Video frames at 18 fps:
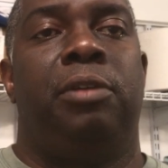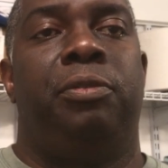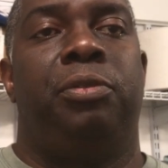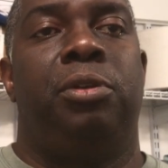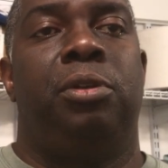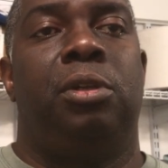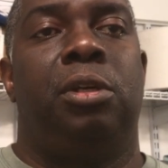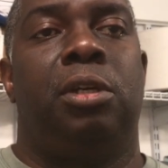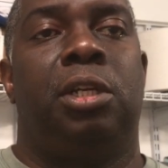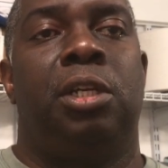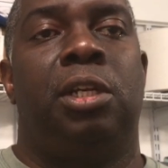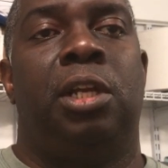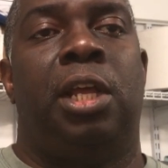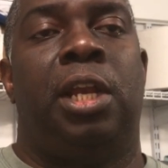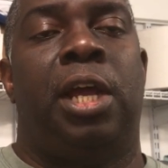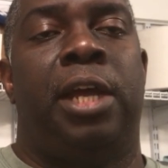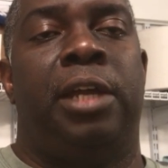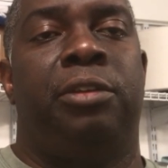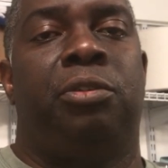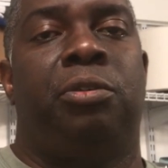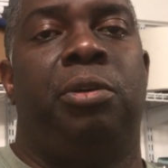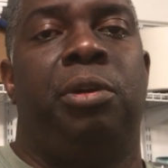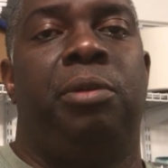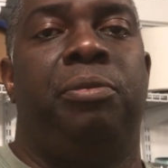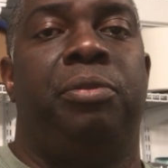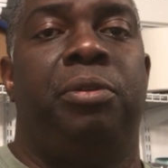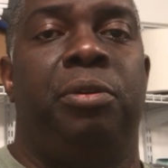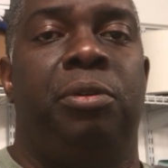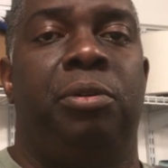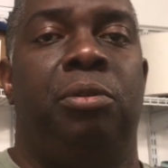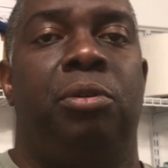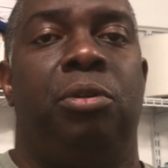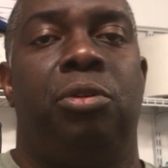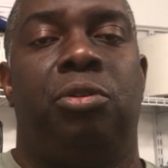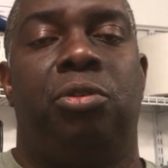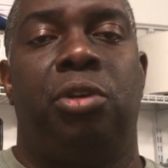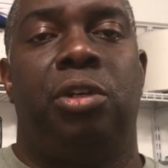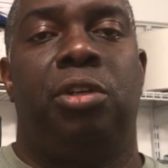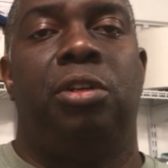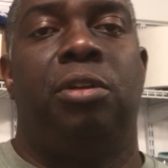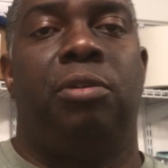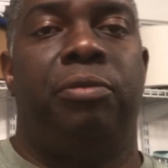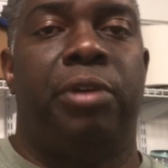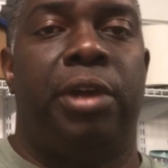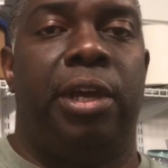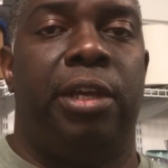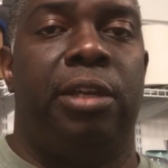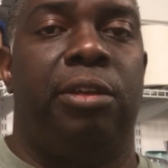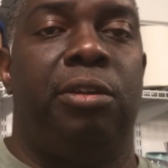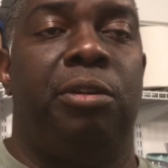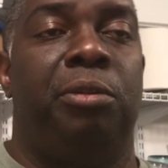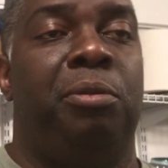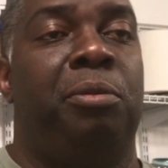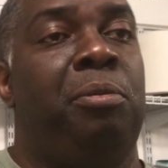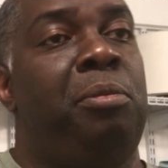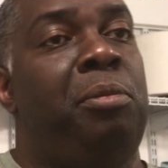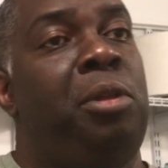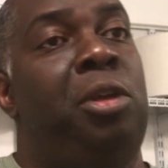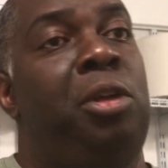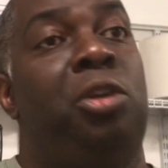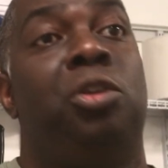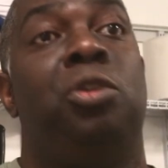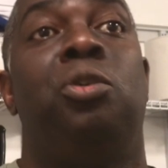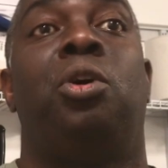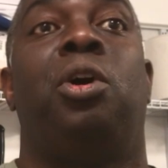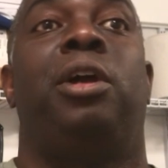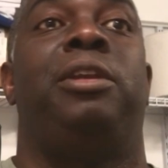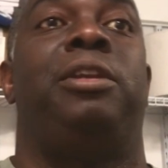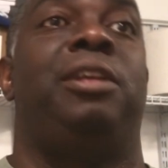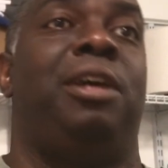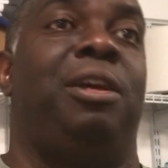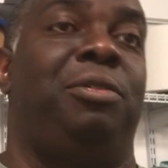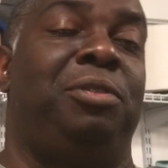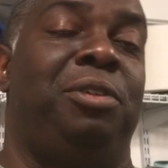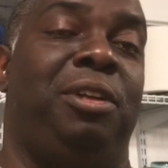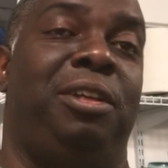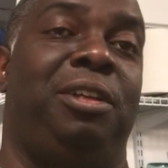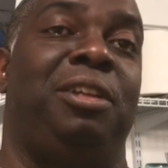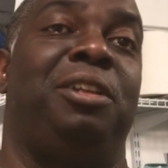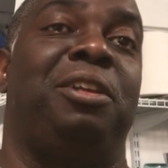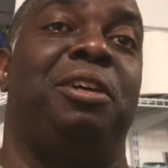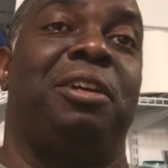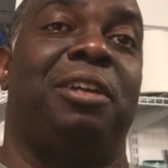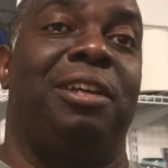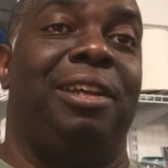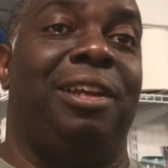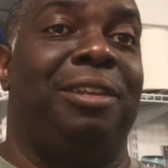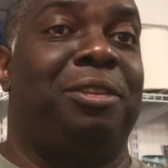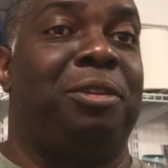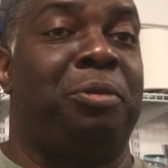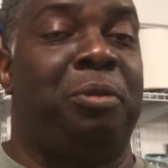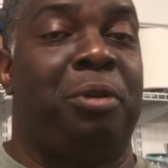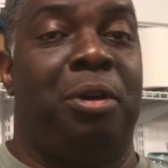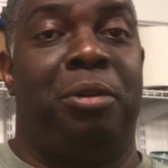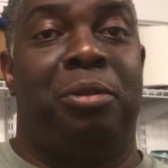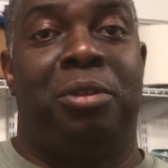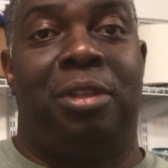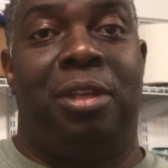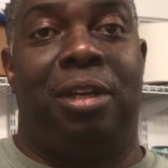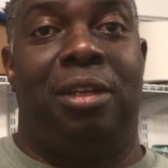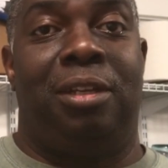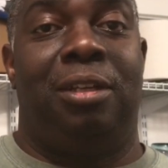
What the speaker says: looking at ice cream for nutritional value, you are definitely looking at the wrong thing.